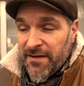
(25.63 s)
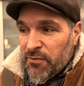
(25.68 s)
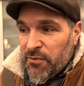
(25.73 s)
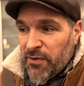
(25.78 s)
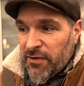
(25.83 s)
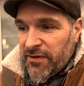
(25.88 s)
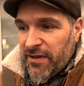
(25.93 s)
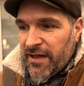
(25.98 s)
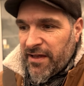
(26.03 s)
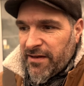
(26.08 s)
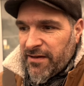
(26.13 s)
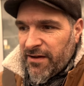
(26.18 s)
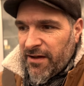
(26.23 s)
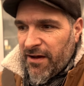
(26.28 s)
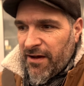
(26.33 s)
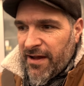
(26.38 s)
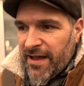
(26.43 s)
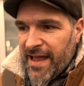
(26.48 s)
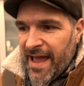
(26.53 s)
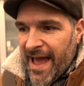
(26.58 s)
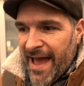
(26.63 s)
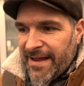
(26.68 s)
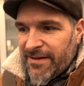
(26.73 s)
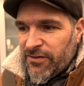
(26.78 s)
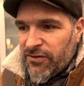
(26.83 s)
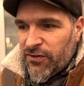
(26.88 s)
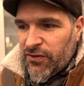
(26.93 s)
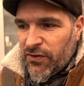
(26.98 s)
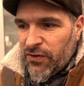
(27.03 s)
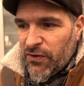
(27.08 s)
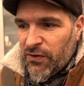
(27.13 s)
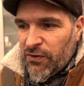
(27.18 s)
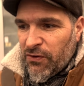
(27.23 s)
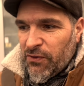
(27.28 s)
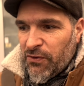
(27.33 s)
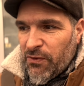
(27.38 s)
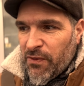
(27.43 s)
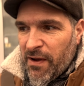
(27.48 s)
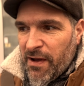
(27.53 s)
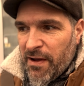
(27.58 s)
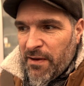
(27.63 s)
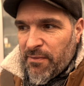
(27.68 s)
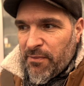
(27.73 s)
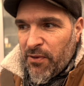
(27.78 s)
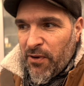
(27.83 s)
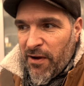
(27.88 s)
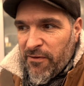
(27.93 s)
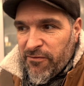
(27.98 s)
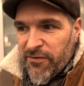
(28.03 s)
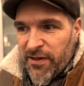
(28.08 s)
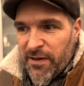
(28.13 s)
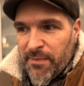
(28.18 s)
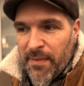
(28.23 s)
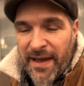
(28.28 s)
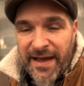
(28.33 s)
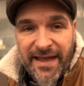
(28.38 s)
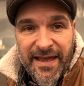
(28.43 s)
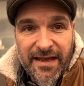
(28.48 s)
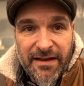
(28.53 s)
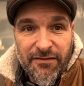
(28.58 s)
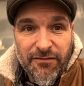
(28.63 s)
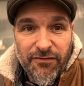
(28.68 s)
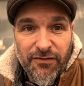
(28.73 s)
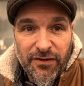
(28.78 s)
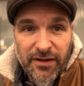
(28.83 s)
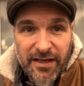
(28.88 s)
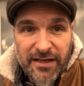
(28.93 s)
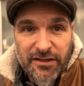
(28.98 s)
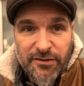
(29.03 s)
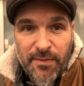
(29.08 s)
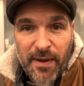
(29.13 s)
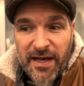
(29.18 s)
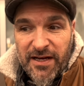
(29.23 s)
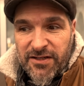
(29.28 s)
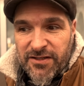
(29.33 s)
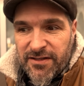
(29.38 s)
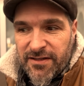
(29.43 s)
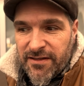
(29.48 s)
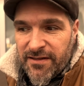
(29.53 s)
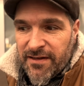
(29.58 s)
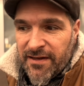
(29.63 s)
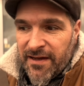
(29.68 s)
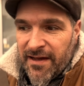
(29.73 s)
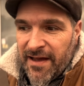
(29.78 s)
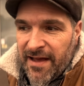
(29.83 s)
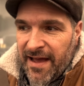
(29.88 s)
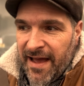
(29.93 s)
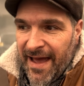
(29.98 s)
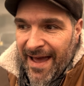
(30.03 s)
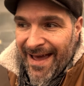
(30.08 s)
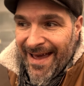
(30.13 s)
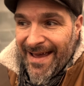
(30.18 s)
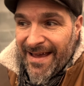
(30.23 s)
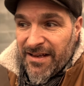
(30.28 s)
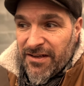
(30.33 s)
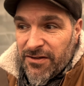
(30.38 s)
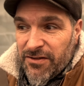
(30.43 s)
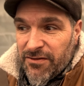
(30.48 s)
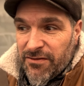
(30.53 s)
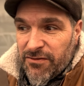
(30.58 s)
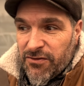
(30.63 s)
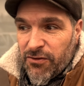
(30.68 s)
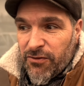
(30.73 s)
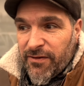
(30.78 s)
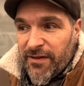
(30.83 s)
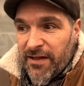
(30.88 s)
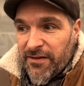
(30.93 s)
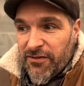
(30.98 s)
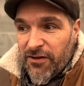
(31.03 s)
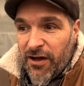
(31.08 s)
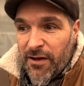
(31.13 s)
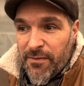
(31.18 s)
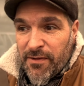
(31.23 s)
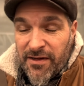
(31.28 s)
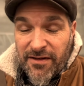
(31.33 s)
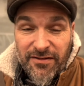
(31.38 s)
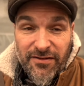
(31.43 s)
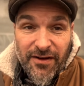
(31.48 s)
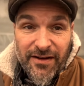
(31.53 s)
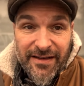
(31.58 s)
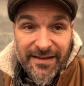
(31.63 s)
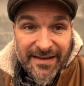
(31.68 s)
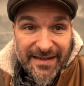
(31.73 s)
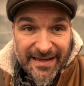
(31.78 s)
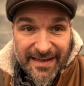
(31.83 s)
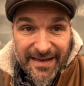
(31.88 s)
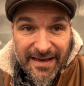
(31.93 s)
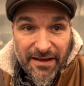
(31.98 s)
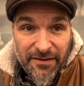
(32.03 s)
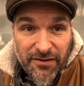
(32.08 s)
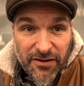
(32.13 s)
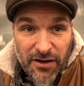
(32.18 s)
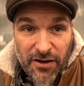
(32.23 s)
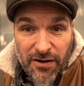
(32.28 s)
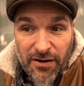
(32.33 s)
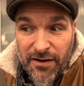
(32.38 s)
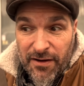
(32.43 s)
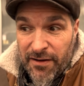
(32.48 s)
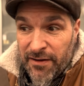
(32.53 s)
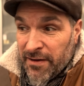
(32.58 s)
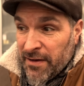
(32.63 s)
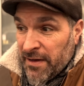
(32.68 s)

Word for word: But then I had to uh, put everything back in for the inspection and during that time I decided to clean out the car